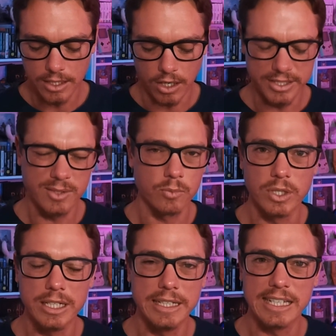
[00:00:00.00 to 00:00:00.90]
I didn't
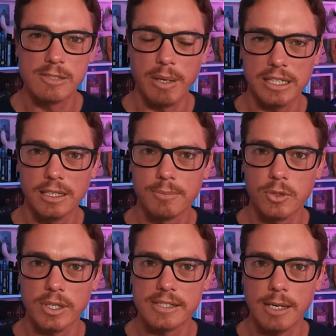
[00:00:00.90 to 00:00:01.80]
really expect them
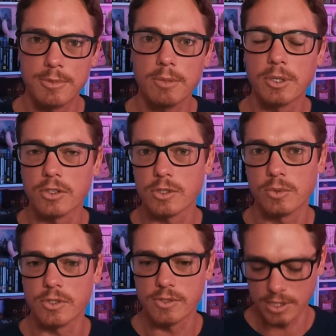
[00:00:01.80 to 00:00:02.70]
to accept it because it
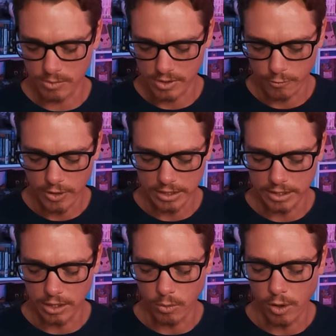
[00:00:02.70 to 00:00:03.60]
was a fairly
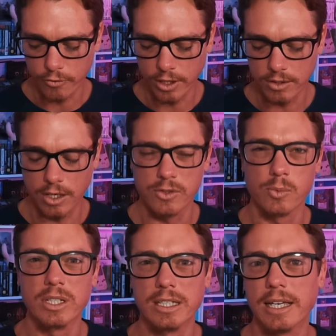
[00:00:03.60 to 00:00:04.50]
low offer. I was
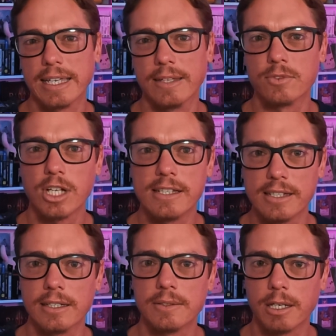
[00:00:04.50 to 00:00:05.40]
really, again,
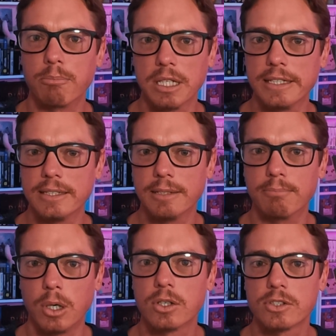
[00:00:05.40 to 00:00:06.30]
chasing complete
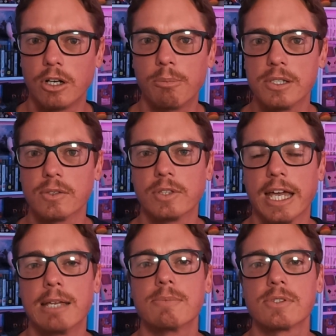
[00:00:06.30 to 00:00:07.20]
in-box copies of
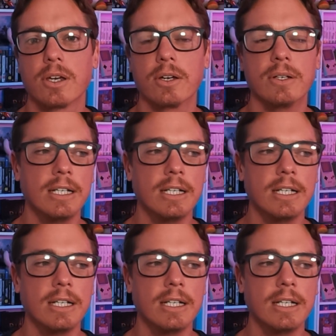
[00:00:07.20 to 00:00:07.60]
games. So